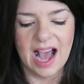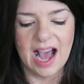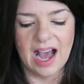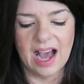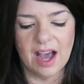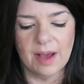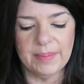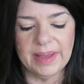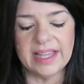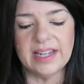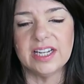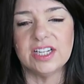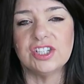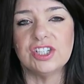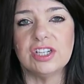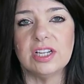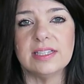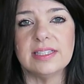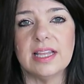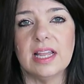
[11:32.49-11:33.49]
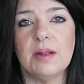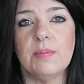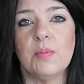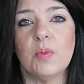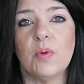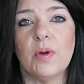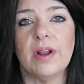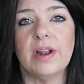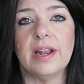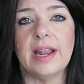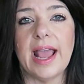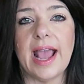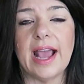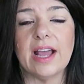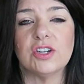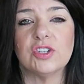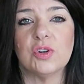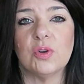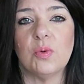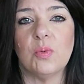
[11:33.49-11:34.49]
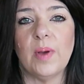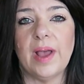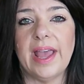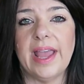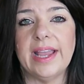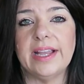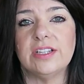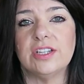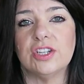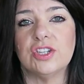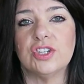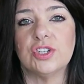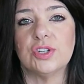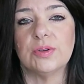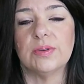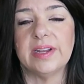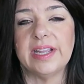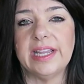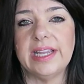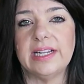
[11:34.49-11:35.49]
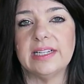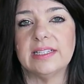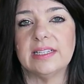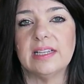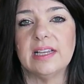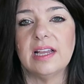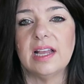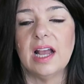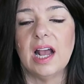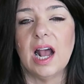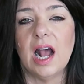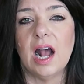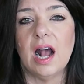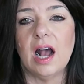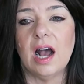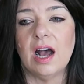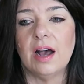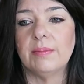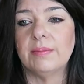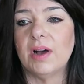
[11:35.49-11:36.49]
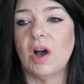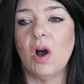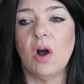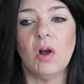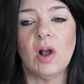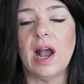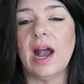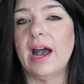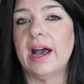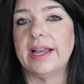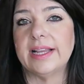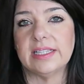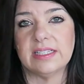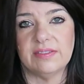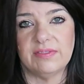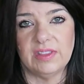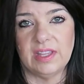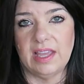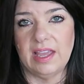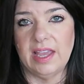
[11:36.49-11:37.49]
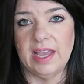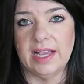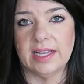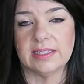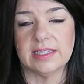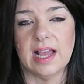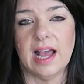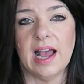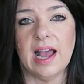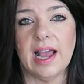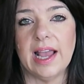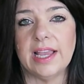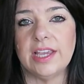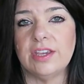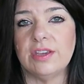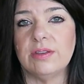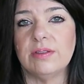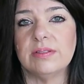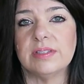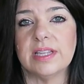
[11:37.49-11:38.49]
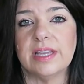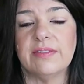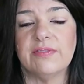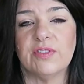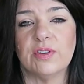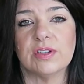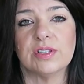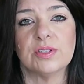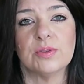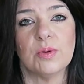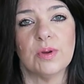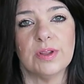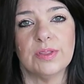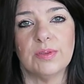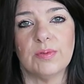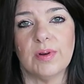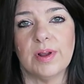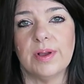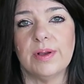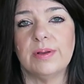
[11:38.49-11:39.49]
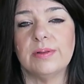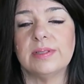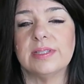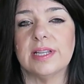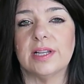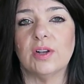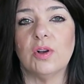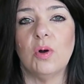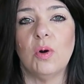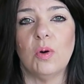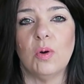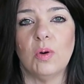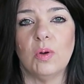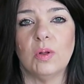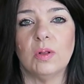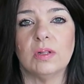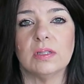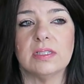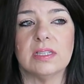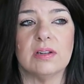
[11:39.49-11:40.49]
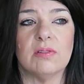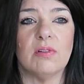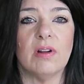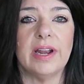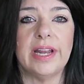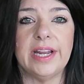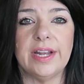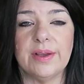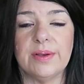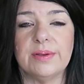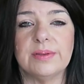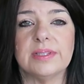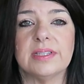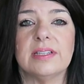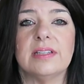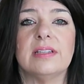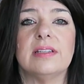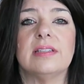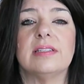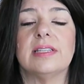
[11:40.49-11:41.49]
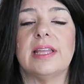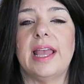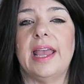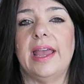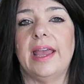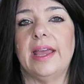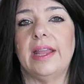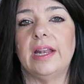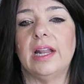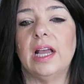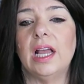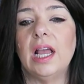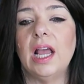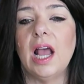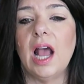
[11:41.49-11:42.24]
And it's just a more natural way to treat all kinds of things. I use it for sore throats and colds and runny noses, and